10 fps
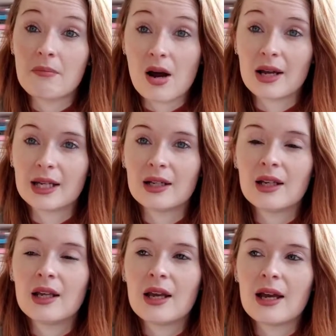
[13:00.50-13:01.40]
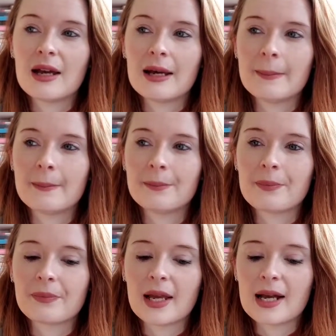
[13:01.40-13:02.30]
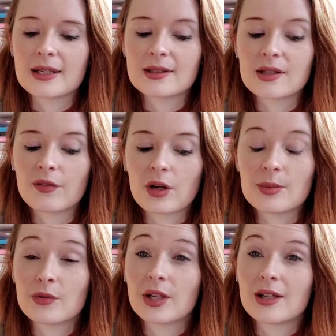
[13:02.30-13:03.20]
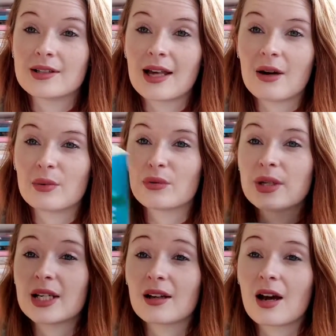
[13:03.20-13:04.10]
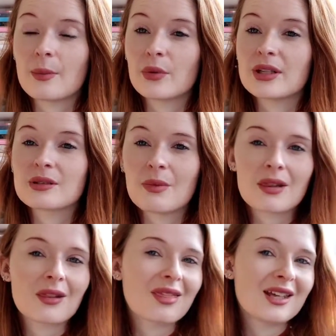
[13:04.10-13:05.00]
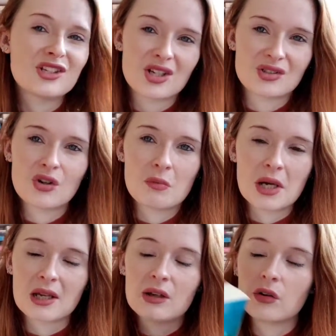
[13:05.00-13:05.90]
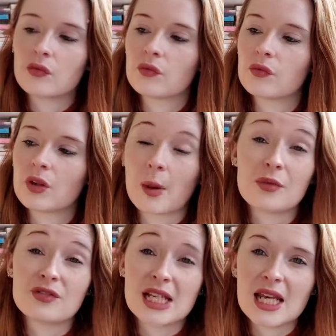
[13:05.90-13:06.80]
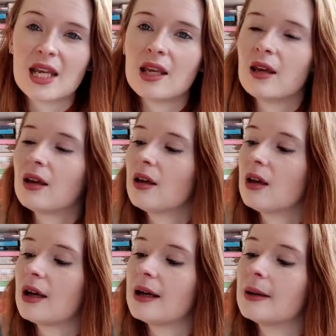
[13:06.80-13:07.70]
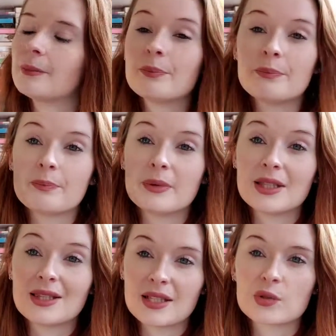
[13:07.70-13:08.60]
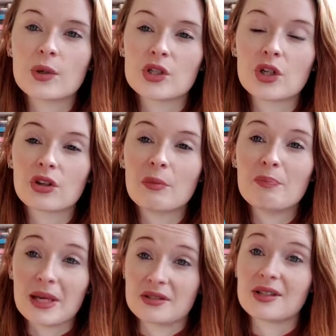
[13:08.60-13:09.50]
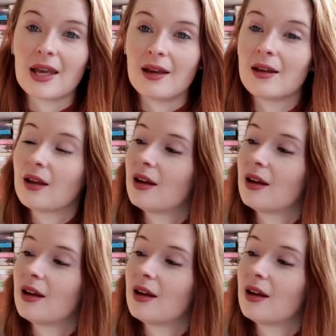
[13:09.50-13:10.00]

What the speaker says: mine. And I've come to realize that with reading a couple this month, they're just not my kind of cup of tea. But this one took the biscuit.